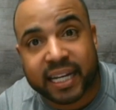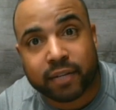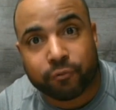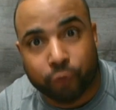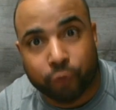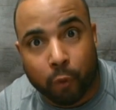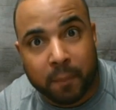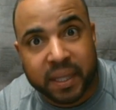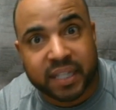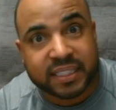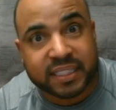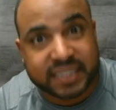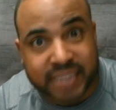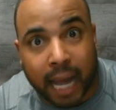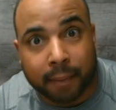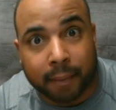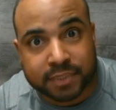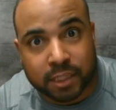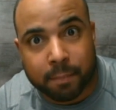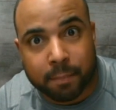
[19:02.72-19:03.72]
for me to
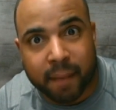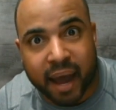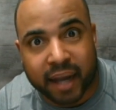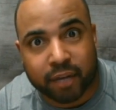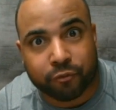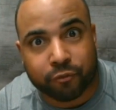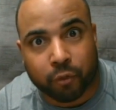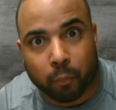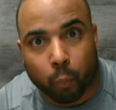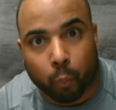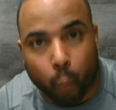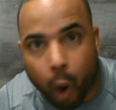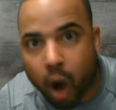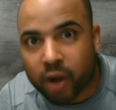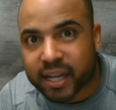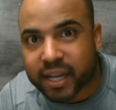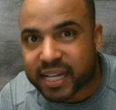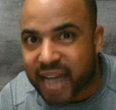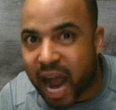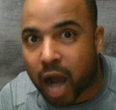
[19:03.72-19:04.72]
stop somebody from
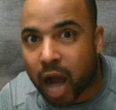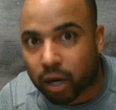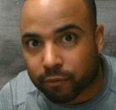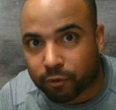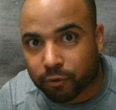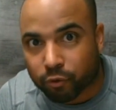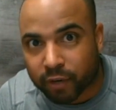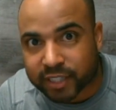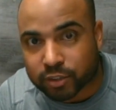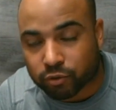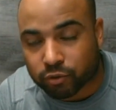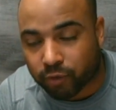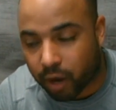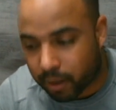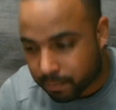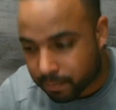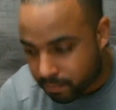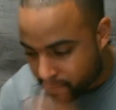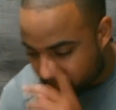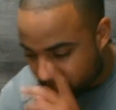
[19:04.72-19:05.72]
walking out of a restaurant.
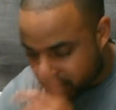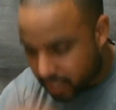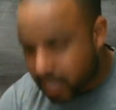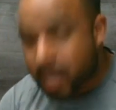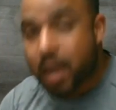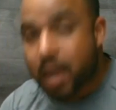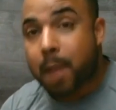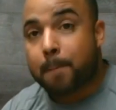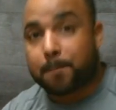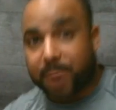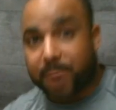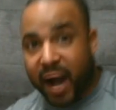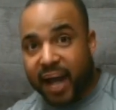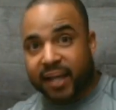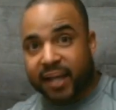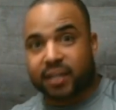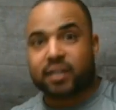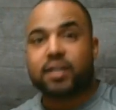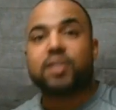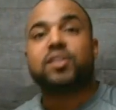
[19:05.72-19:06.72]
But
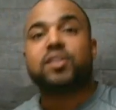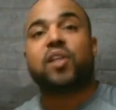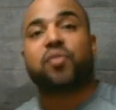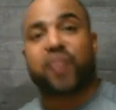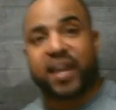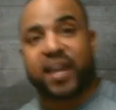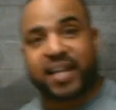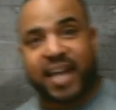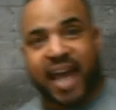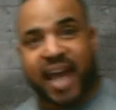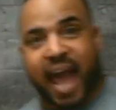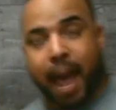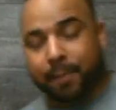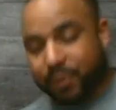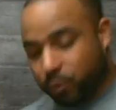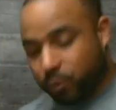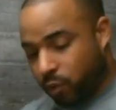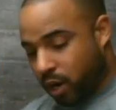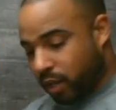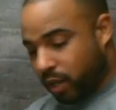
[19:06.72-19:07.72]
the thing that
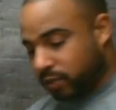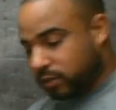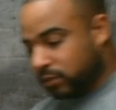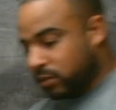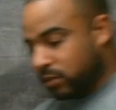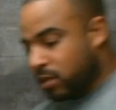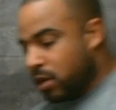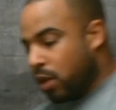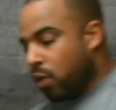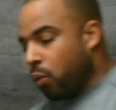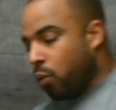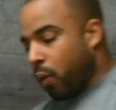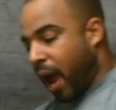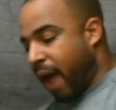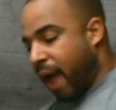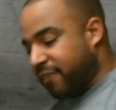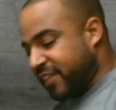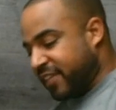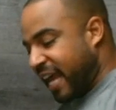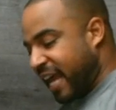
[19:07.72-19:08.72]
happened was,
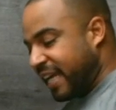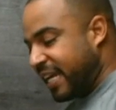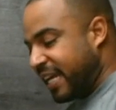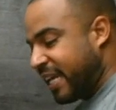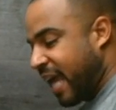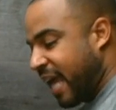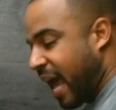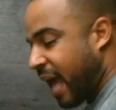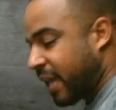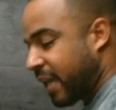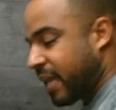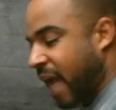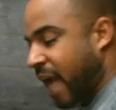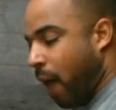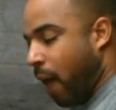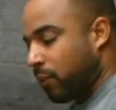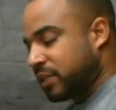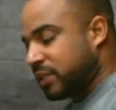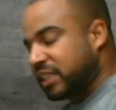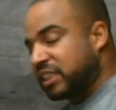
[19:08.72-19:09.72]
after they did that, I
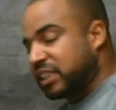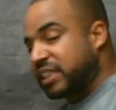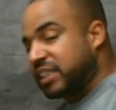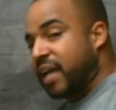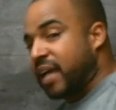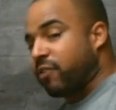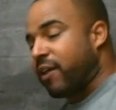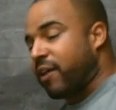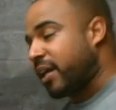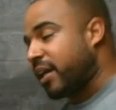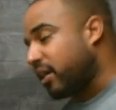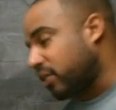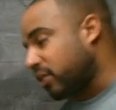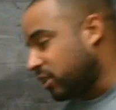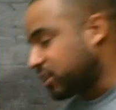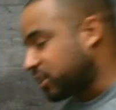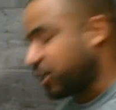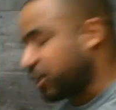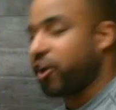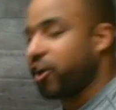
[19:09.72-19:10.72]
was just standing right there, a little
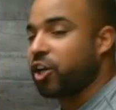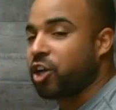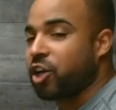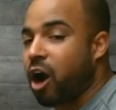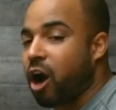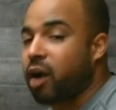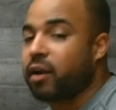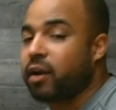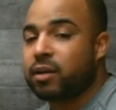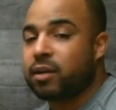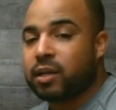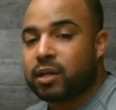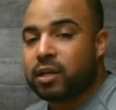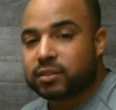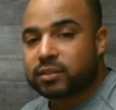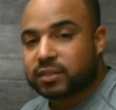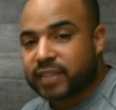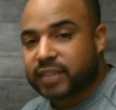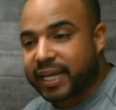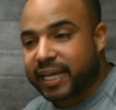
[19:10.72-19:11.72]
security guard,
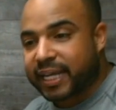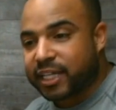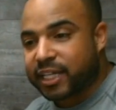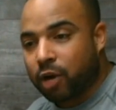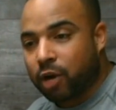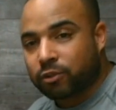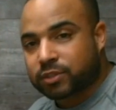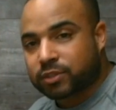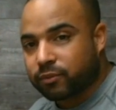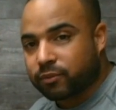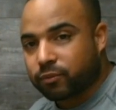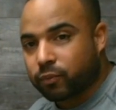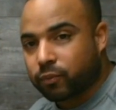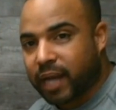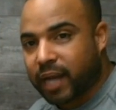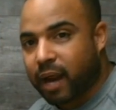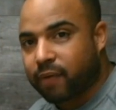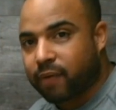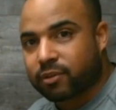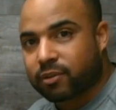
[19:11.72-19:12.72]
taking notes of
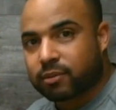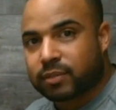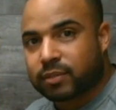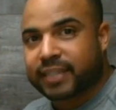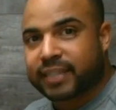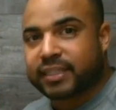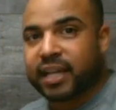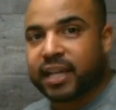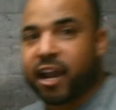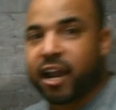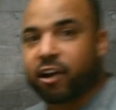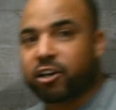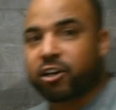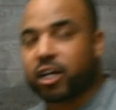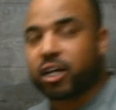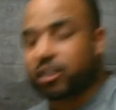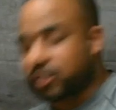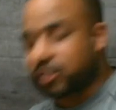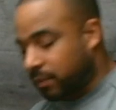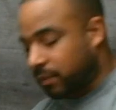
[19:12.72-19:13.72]
whatever, like their
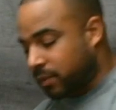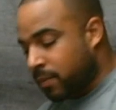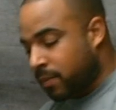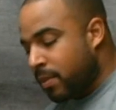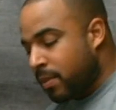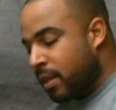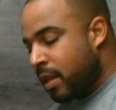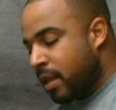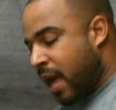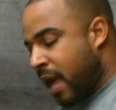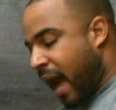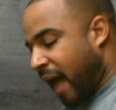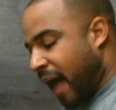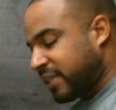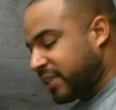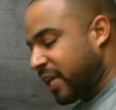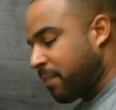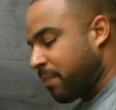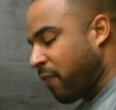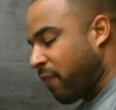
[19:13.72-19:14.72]
haircut or something. I
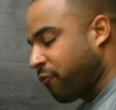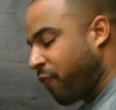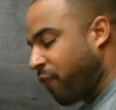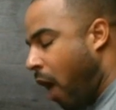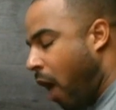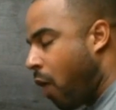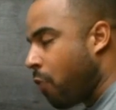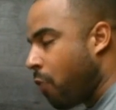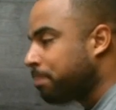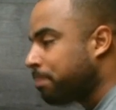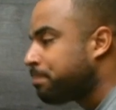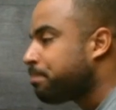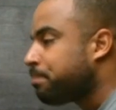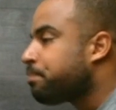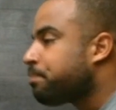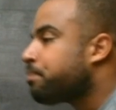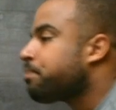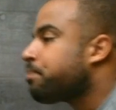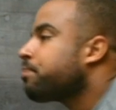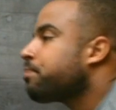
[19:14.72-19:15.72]
take my phone,
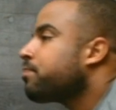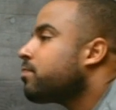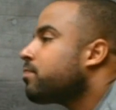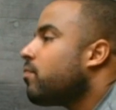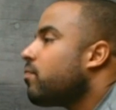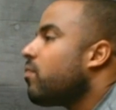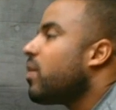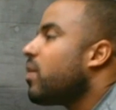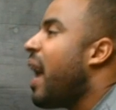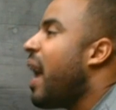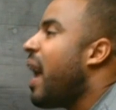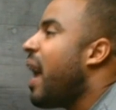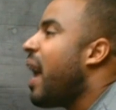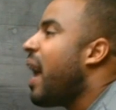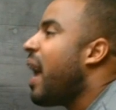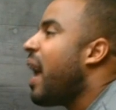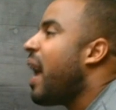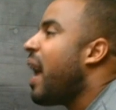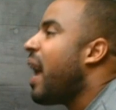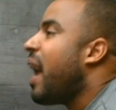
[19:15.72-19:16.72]
I
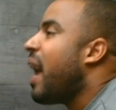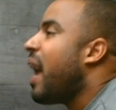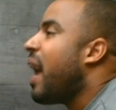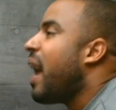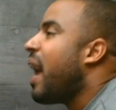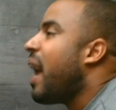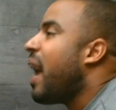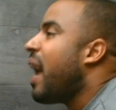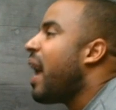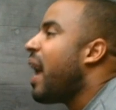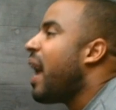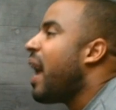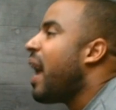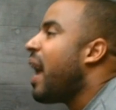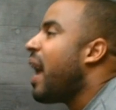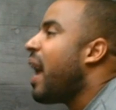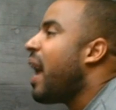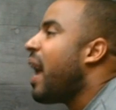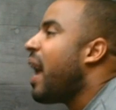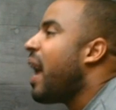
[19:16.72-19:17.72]
stand right there,
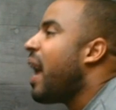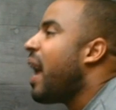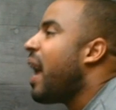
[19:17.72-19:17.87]
and I just put